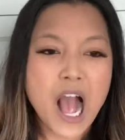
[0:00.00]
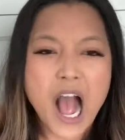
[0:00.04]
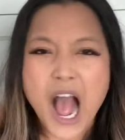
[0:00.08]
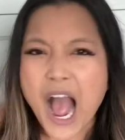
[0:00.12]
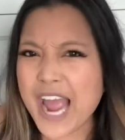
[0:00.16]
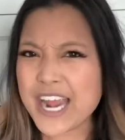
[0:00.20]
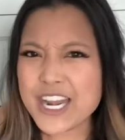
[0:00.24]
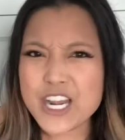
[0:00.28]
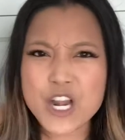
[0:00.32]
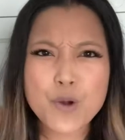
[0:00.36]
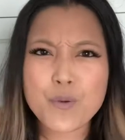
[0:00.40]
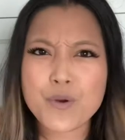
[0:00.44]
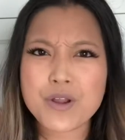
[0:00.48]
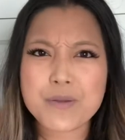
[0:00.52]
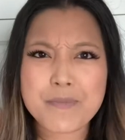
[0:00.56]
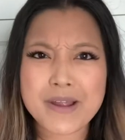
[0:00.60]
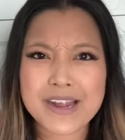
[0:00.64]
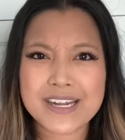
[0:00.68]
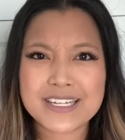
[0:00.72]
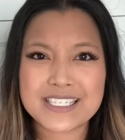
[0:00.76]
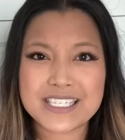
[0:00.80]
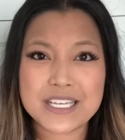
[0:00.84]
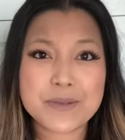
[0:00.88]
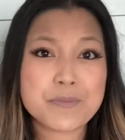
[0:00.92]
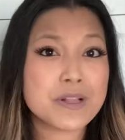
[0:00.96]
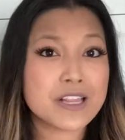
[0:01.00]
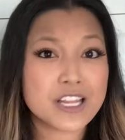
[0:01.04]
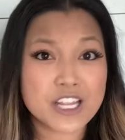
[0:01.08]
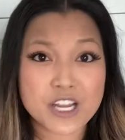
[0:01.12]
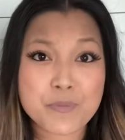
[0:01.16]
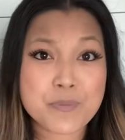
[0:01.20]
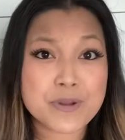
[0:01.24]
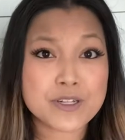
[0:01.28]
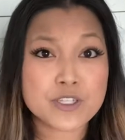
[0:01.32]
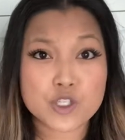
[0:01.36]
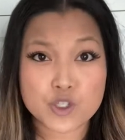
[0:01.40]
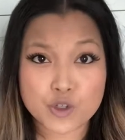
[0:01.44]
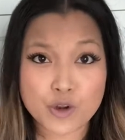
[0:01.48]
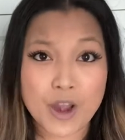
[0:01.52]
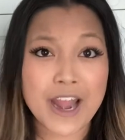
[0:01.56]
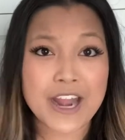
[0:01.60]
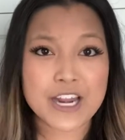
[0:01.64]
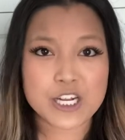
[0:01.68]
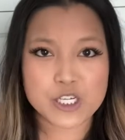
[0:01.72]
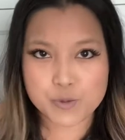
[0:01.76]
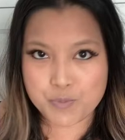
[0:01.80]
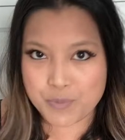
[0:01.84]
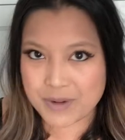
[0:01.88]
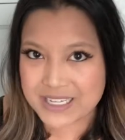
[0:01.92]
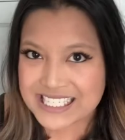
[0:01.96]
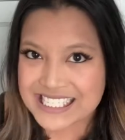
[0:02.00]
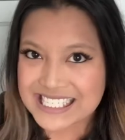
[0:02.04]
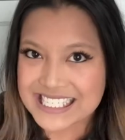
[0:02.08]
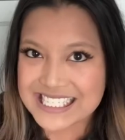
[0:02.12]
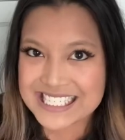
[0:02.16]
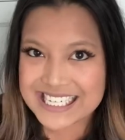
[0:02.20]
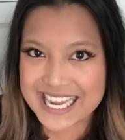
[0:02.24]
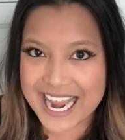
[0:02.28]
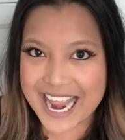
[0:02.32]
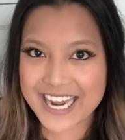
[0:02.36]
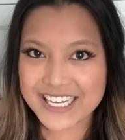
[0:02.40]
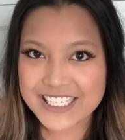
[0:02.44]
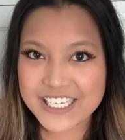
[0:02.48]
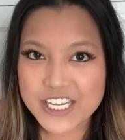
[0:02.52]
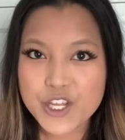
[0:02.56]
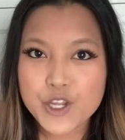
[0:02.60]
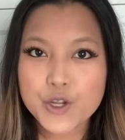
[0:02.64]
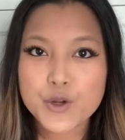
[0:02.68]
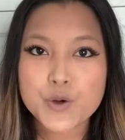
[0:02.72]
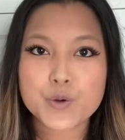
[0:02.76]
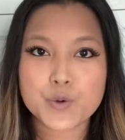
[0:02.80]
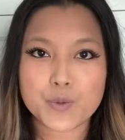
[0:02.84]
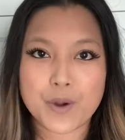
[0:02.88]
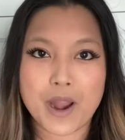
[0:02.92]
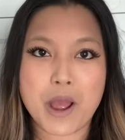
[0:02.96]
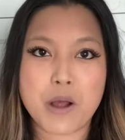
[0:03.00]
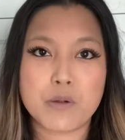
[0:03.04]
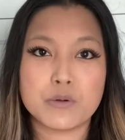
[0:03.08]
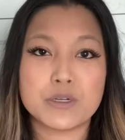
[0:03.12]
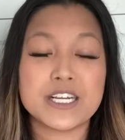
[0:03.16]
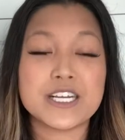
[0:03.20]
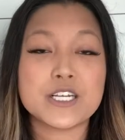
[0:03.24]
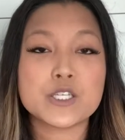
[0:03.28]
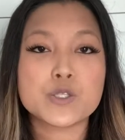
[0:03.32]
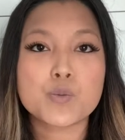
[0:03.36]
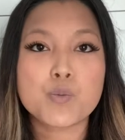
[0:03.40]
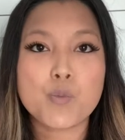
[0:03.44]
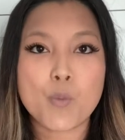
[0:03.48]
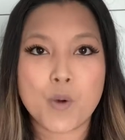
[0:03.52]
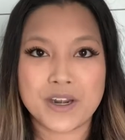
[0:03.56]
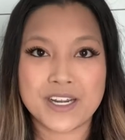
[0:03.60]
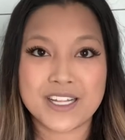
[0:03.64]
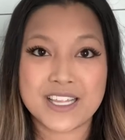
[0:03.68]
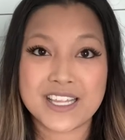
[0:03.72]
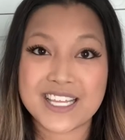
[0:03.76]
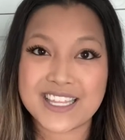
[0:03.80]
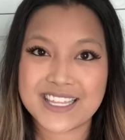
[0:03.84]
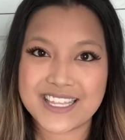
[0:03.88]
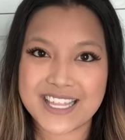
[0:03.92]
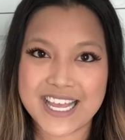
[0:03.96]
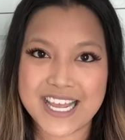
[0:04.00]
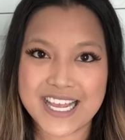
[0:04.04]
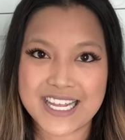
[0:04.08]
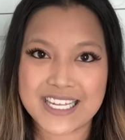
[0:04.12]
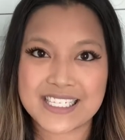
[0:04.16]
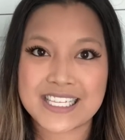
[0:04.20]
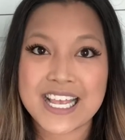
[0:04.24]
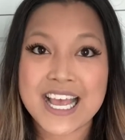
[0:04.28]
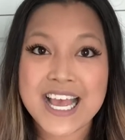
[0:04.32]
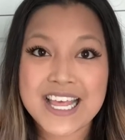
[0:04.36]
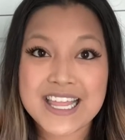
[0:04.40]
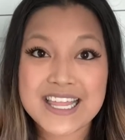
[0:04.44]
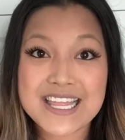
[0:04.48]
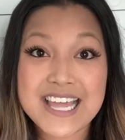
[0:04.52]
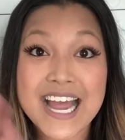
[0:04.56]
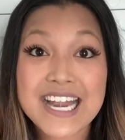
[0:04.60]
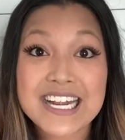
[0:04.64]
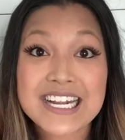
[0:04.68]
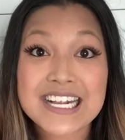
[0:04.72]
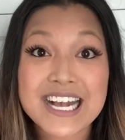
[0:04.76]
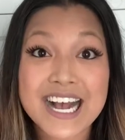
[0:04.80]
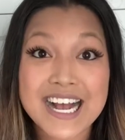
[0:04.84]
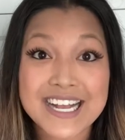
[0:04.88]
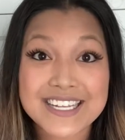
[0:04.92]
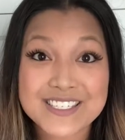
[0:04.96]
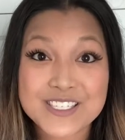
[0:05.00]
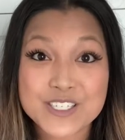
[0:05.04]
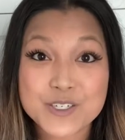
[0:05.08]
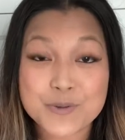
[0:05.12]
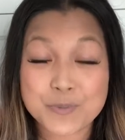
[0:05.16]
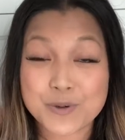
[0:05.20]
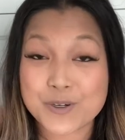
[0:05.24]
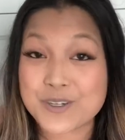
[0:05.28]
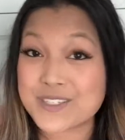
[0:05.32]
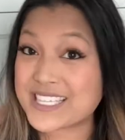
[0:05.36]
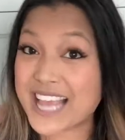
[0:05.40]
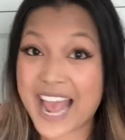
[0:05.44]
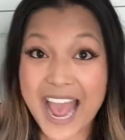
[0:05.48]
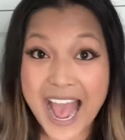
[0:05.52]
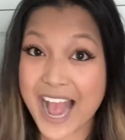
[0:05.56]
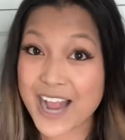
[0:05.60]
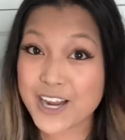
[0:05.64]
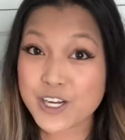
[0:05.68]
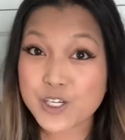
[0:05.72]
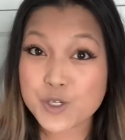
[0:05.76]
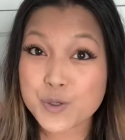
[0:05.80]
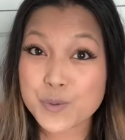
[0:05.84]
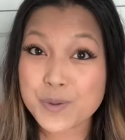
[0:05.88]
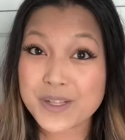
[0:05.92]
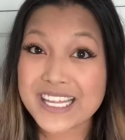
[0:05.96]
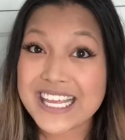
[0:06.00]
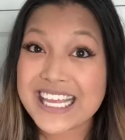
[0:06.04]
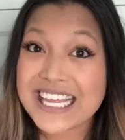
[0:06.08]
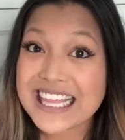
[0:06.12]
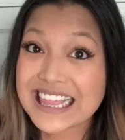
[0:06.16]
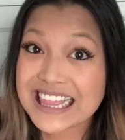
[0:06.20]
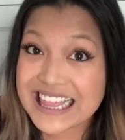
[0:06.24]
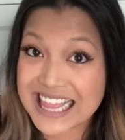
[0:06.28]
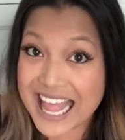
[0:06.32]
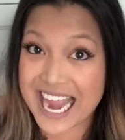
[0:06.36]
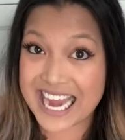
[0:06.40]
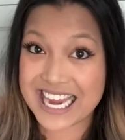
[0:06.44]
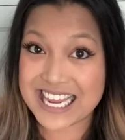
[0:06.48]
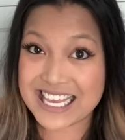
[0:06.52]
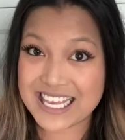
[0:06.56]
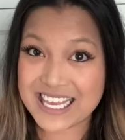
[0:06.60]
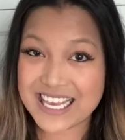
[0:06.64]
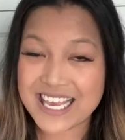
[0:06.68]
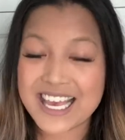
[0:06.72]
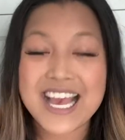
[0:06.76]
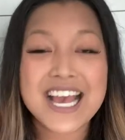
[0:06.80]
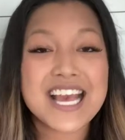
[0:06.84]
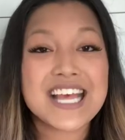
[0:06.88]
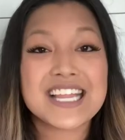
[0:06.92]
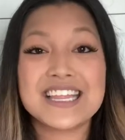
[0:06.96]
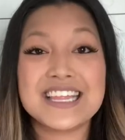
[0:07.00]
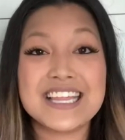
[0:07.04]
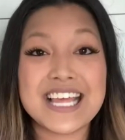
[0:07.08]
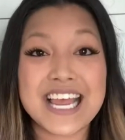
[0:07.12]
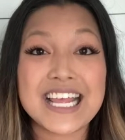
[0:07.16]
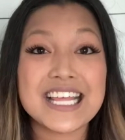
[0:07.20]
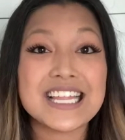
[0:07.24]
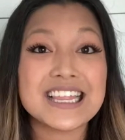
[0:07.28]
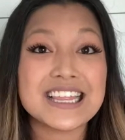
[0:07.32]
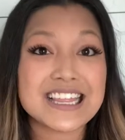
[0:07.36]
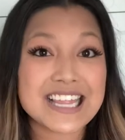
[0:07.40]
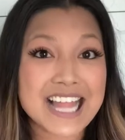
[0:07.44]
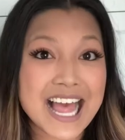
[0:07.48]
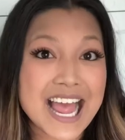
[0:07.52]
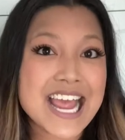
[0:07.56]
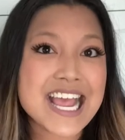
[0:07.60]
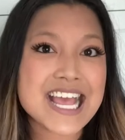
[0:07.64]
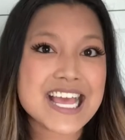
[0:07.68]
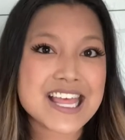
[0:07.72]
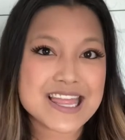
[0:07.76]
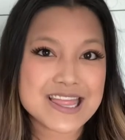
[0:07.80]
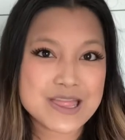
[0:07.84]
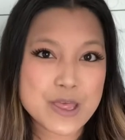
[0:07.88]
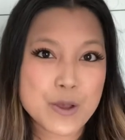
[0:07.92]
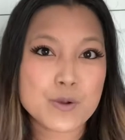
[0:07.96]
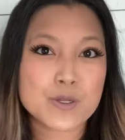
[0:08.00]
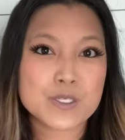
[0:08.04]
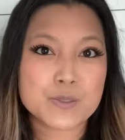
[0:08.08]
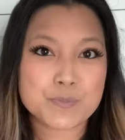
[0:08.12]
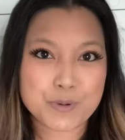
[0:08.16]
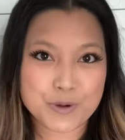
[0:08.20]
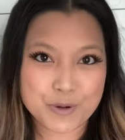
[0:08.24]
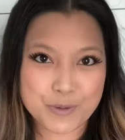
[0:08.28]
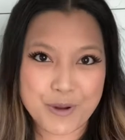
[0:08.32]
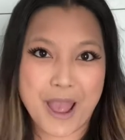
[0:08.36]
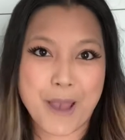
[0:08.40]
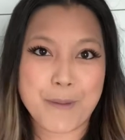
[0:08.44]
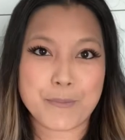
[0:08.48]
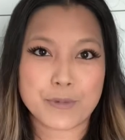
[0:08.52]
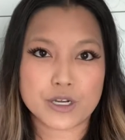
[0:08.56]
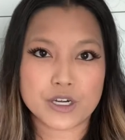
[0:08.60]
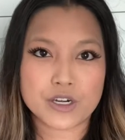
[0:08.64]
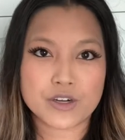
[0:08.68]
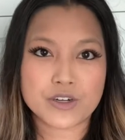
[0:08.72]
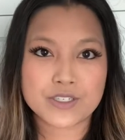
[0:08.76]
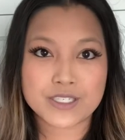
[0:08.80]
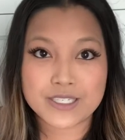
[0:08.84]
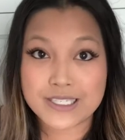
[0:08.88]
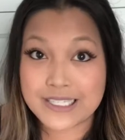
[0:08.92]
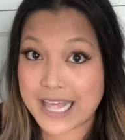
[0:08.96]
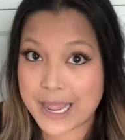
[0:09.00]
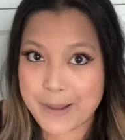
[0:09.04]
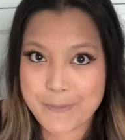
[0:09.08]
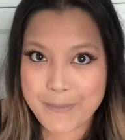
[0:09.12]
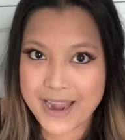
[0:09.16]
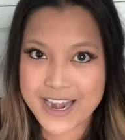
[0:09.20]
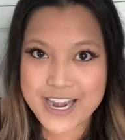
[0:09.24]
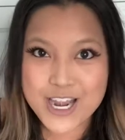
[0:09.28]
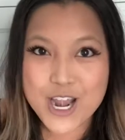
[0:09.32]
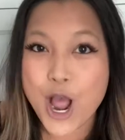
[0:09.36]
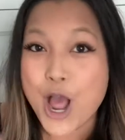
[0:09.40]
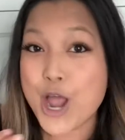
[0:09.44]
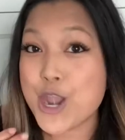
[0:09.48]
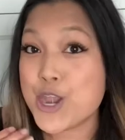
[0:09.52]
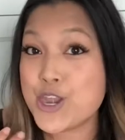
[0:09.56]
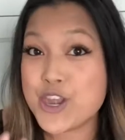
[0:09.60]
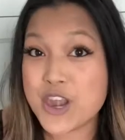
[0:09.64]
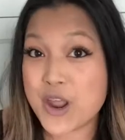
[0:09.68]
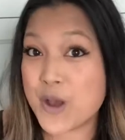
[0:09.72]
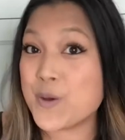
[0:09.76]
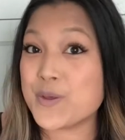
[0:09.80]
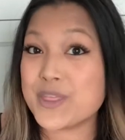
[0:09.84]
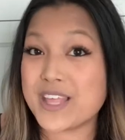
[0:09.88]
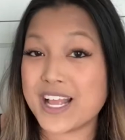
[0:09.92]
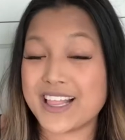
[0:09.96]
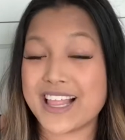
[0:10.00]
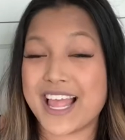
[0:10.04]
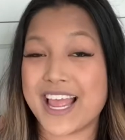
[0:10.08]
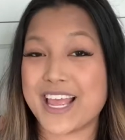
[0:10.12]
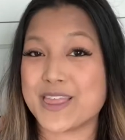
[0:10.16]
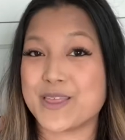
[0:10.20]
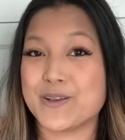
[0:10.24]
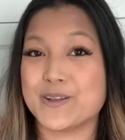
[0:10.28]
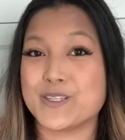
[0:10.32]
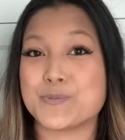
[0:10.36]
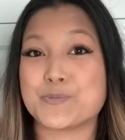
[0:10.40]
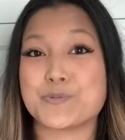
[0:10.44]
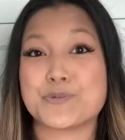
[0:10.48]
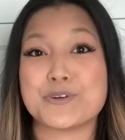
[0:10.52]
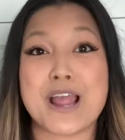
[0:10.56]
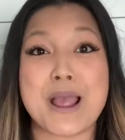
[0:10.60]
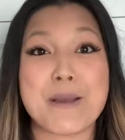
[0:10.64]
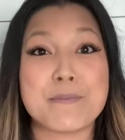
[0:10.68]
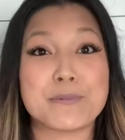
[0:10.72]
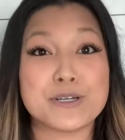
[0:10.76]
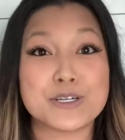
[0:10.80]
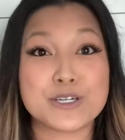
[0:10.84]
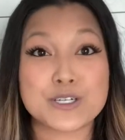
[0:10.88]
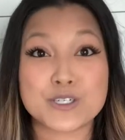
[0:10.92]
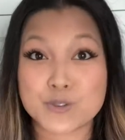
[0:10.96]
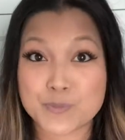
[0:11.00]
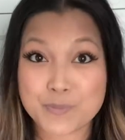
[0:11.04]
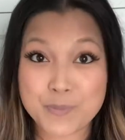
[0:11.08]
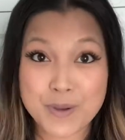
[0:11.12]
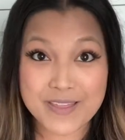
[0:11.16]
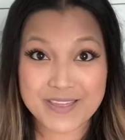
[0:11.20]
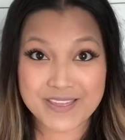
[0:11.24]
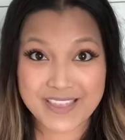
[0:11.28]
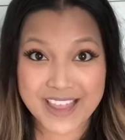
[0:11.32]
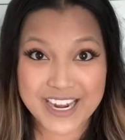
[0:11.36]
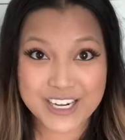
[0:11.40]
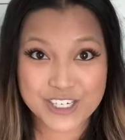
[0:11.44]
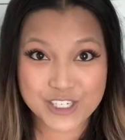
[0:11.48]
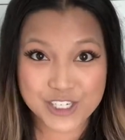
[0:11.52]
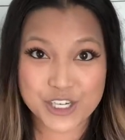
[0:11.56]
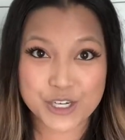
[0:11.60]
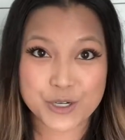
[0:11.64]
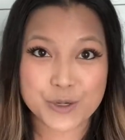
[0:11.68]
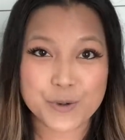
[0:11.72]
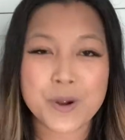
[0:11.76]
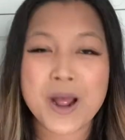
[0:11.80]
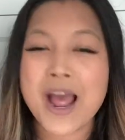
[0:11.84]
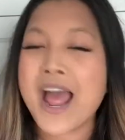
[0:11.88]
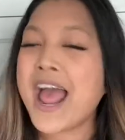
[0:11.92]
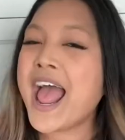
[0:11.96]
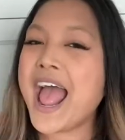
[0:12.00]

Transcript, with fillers: I know it might seem a little bit strange, but standing your ground is one of the things that customers actually like they like those parameters. They might not know they like those parameters, but they do.